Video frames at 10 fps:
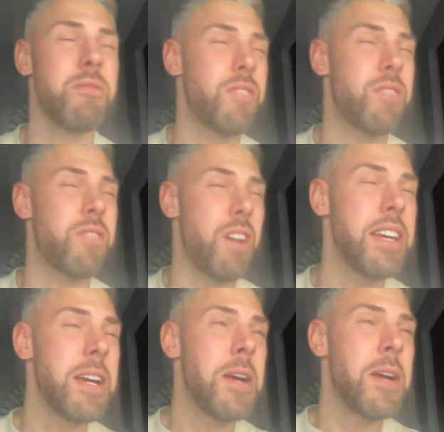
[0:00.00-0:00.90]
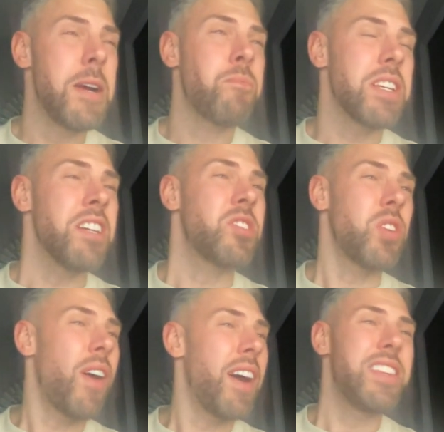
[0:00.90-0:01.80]
a
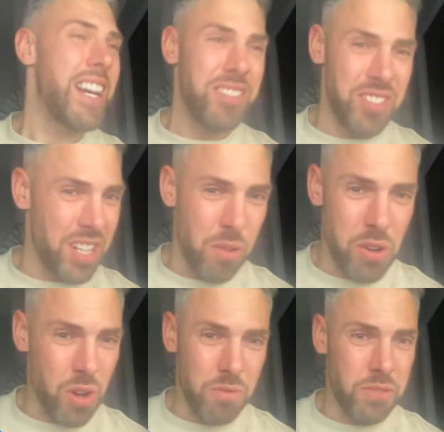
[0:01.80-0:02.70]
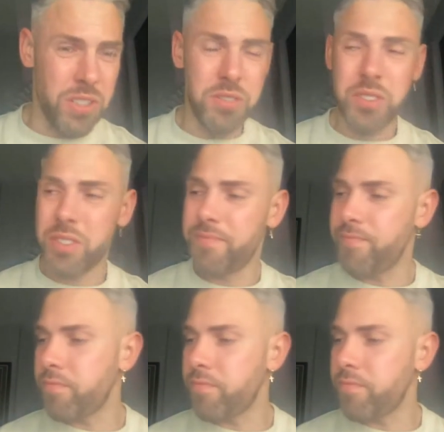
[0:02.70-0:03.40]
side that had zero confidence.